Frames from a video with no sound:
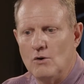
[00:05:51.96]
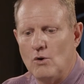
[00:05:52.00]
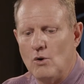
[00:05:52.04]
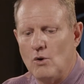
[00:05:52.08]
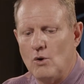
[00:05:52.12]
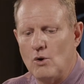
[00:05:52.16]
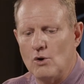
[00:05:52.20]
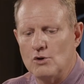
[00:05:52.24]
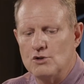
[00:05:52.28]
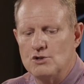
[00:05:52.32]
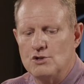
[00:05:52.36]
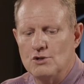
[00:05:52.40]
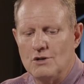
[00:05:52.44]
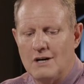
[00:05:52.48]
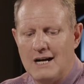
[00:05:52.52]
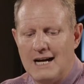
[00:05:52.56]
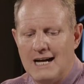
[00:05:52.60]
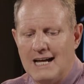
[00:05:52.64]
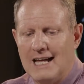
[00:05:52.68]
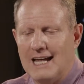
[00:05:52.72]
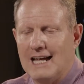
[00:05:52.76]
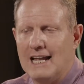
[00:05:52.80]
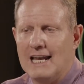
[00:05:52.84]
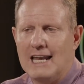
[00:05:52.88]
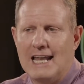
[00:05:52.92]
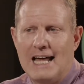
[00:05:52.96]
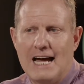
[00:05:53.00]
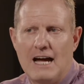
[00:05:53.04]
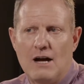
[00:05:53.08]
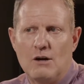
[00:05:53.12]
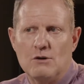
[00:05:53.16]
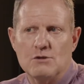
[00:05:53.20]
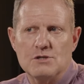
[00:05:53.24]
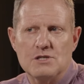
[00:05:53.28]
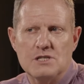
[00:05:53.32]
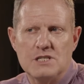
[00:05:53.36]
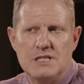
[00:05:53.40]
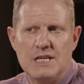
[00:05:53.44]
Or do I
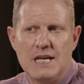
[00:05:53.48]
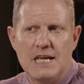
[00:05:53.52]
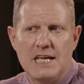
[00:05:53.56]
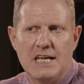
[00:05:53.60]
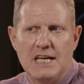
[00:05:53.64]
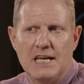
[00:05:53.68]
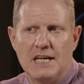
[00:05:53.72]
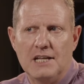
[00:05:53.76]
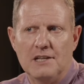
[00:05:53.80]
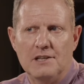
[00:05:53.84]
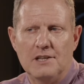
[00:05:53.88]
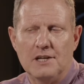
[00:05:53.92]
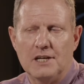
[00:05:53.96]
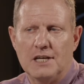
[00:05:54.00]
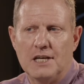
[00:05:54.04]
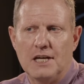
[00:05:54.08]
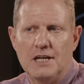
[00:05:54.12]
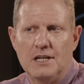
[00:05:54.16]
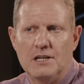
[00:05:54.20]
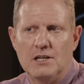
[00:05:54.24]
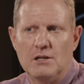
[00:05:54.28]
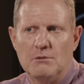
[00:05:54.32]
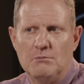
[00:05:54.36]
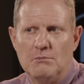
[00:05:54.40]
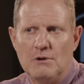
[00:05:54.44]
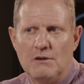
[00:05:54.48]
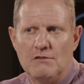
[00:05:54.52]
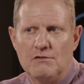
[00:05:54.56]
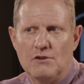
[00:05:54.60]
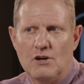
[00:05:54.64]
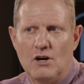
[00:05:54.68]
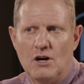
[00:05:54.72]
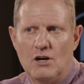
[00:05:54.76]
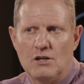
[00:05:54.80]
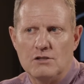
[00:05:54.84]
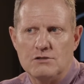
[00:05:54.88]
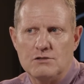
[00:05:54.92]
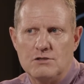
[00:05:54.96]
allow seeking the kingdom of
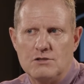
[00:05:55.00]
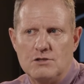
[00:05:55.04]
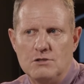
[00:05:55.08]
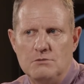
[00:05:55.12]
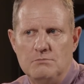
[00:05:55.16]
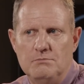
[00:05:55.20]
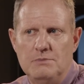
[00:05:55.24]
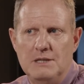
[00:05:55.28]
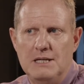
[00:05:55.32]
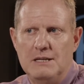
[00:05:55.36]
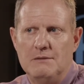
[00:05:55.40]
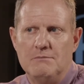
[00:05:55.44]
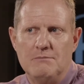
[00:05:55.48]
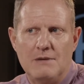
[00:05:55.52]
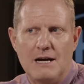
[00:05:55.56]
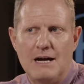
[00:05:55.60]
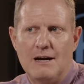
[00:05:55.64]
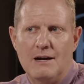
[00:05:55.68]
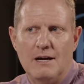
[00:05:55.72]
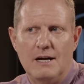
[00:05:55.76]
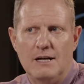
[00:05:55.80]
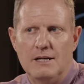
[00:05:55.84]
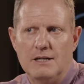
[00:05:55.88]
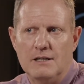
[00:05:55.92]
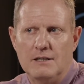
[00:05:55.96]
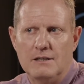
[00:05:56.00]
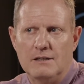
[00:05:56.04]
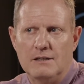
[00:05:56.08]
God to be my